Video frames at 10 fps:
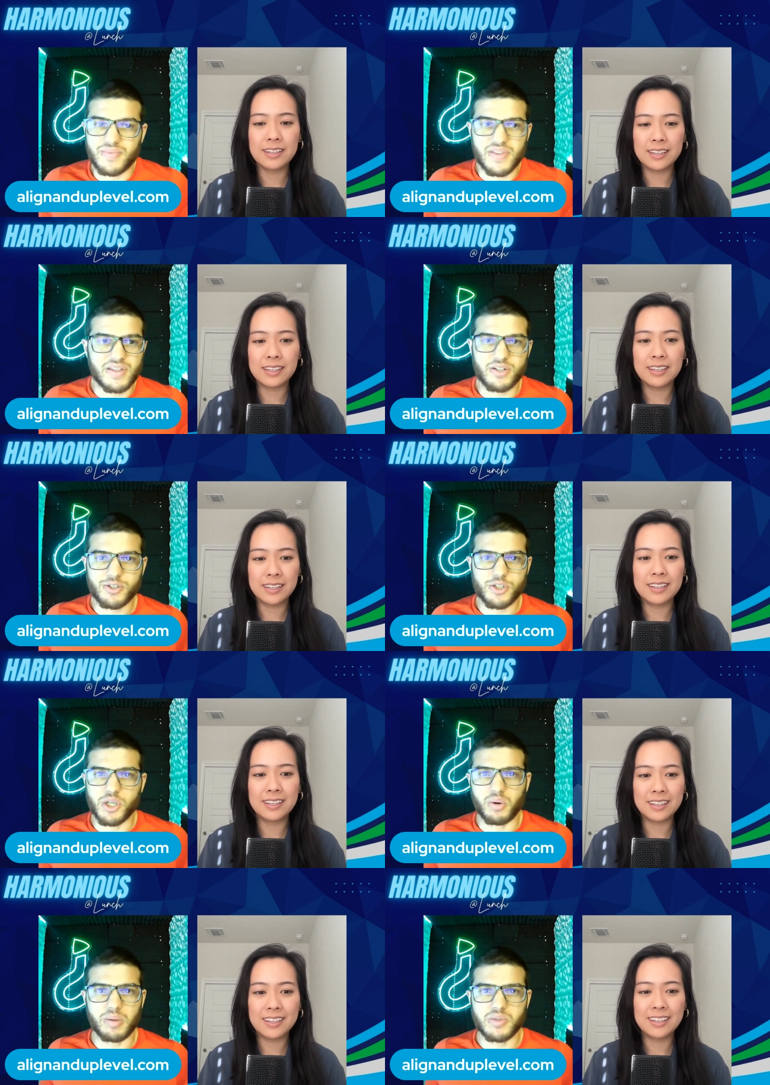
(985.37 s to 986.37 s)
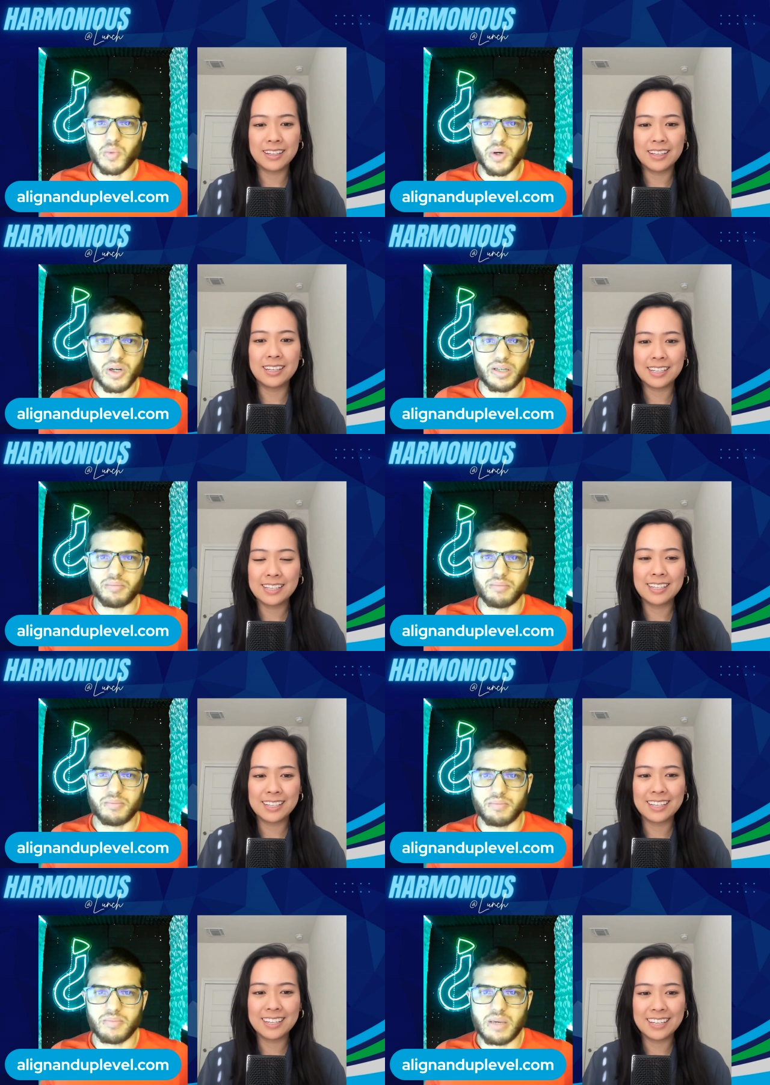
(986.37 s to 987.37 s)
Speaker 1: then they're just showing up to work and
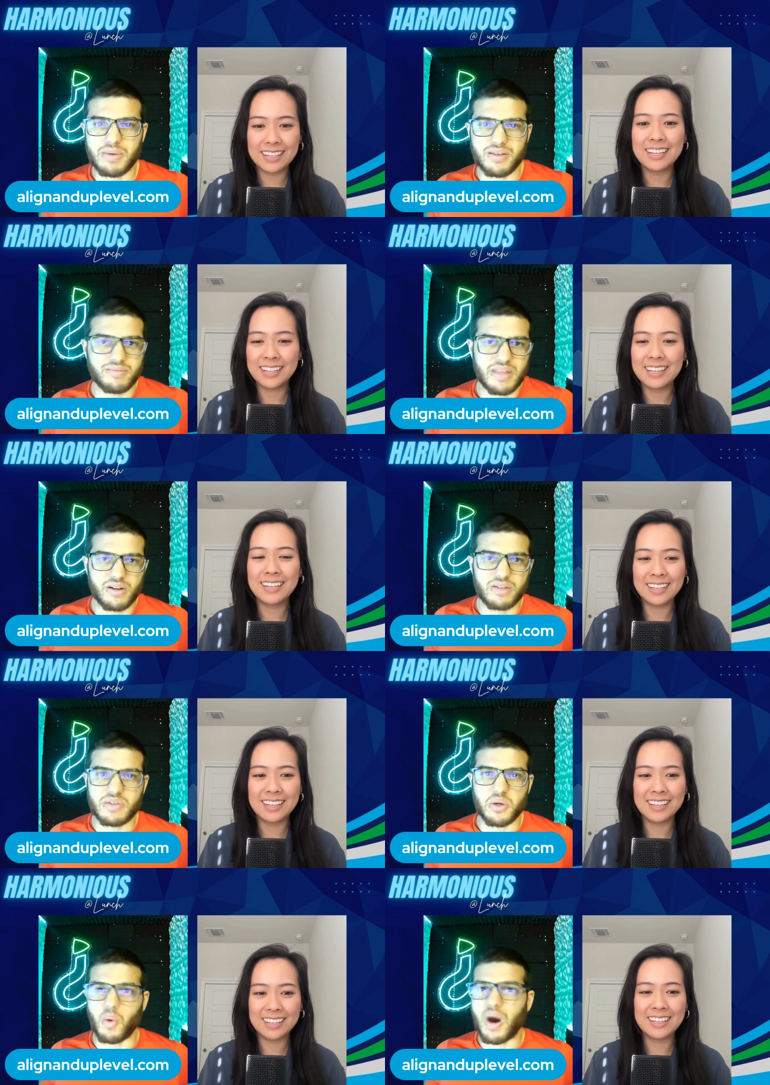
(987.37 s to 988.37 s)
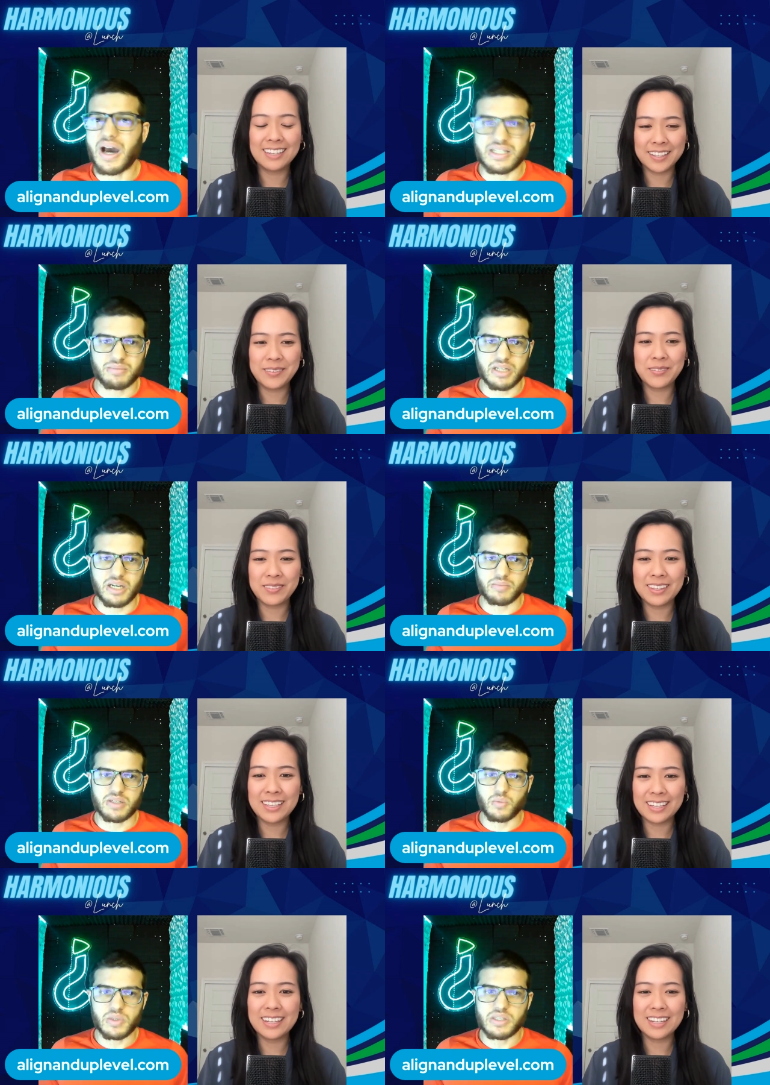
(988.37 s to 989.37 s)
maybe they don't even know why sometimes.
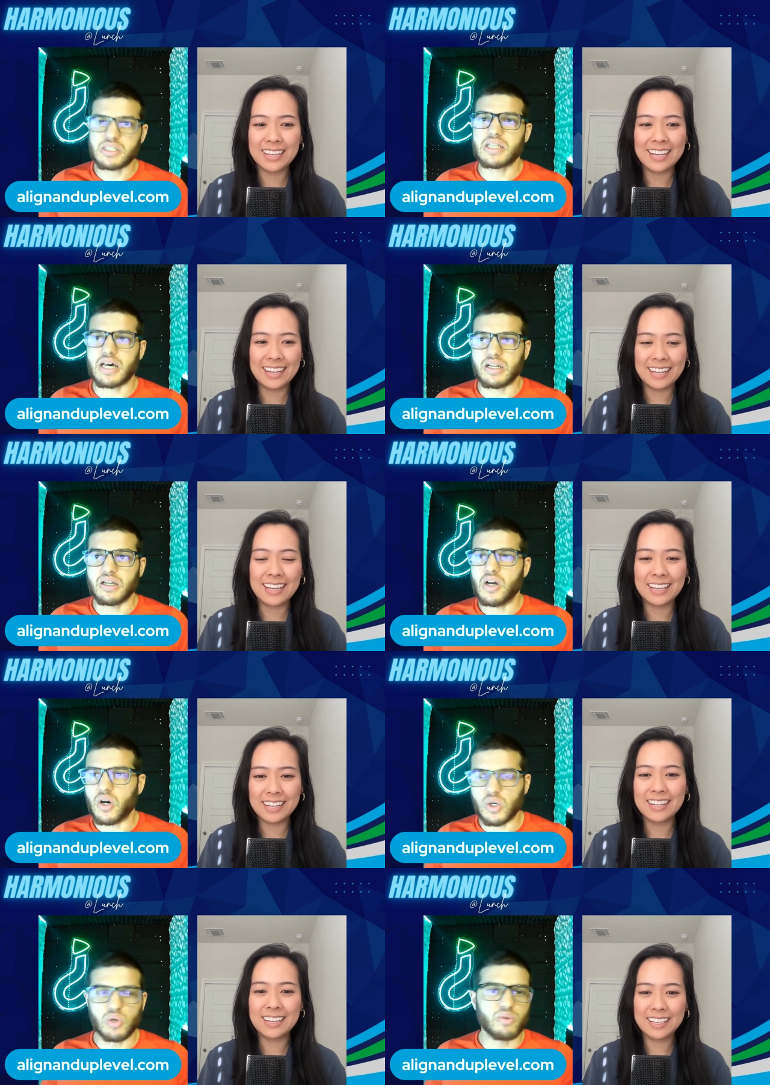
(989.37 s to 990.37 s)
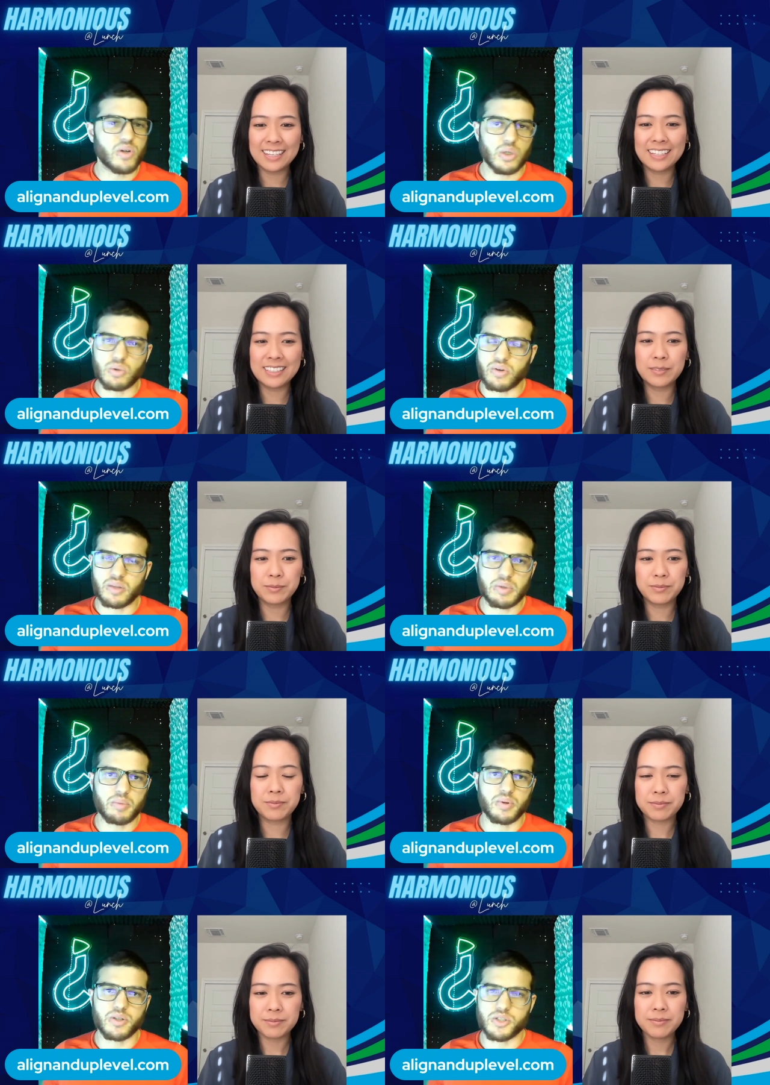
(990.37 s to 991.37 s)
We see that over and over, that
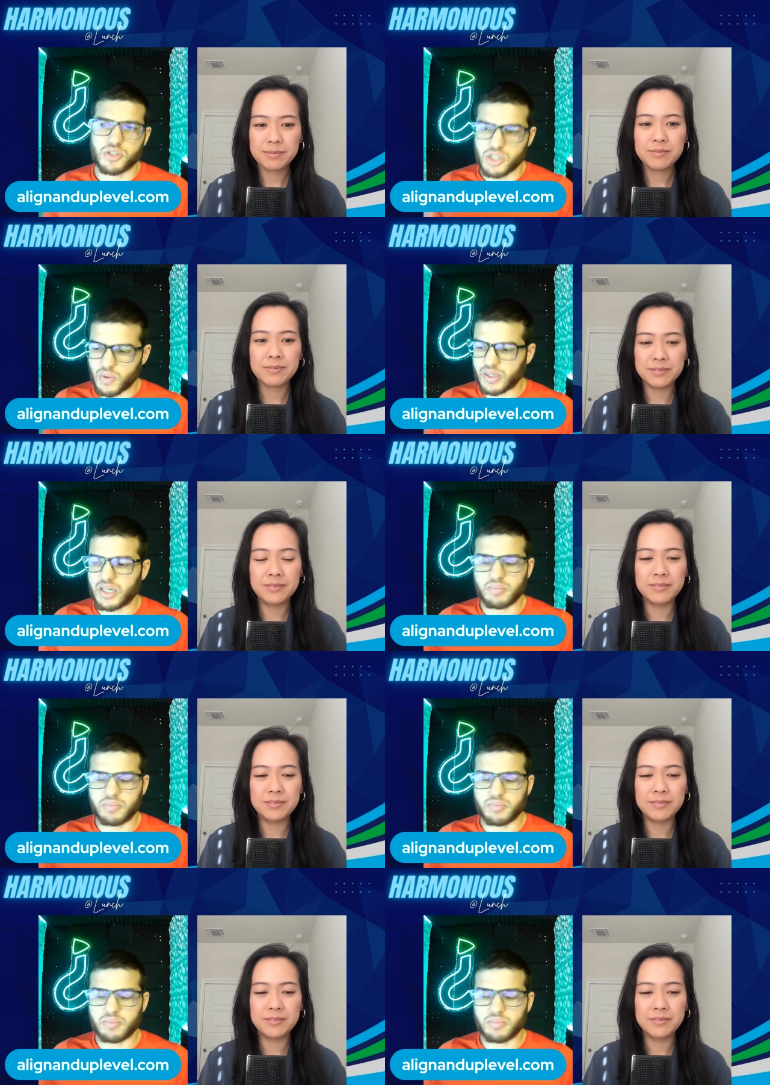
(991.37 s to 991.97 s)
people are just showing